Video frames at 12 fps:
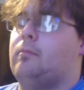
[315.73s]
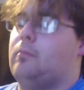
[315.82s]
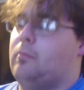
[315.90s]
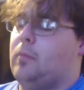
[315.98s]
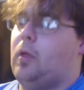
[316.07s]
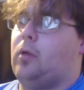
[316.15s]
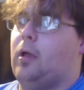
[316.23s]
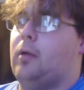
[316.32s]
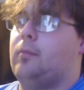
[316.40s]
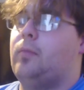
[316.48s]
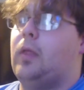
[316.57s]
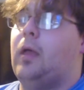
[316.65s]
Okay.
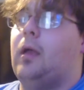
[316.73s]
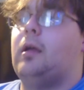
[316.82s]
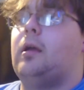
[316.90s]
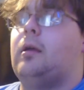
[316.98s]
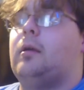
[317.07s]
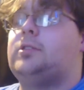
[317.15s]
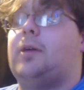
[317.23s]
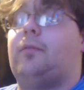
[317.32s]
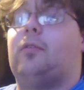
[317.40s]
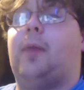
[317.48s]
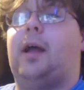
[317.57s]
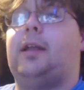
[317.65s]
Shuffled
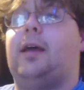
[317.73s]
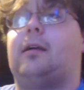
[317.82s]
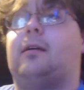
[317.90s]
my deck.